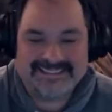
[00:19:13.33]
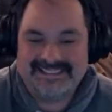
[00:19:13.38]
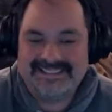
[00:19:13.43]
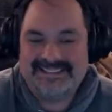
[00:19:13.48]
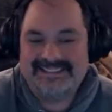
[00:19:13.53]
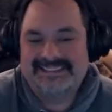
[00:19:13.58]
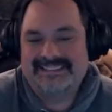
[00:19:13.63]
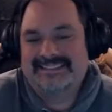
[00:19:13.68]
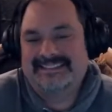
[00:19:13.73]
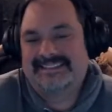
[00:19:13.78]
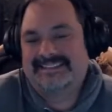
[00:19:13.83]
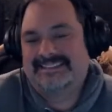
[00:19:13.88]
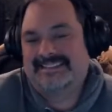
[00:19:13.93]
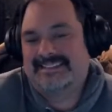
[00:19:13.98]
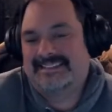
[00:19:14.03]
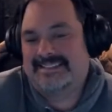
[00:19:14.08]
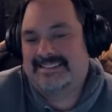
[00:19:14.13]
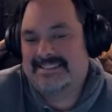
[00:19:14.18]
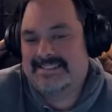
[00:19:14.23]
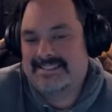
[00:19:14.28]
uh,
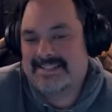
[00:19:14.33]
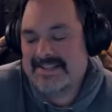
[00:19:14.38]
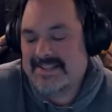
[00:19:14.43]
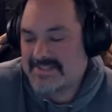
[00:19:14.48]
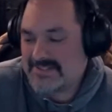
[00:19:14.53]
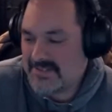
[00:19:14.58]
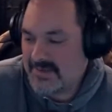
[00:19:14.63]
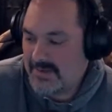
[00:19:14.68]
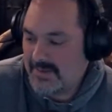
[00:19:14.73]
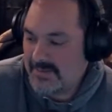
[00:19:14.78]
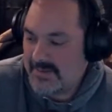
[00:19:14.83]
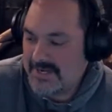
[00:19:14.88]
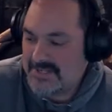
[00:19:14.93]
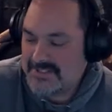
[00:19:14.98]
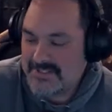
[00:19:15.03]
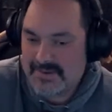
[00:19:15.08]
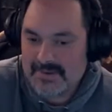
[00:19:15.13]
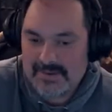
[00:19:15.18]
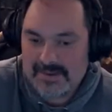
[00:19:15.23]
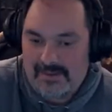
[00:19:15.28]
so,
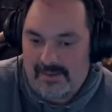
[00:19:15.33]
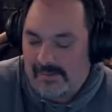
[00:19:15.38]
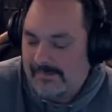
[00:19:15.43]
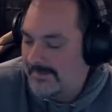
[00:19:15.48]
anyways, you're going.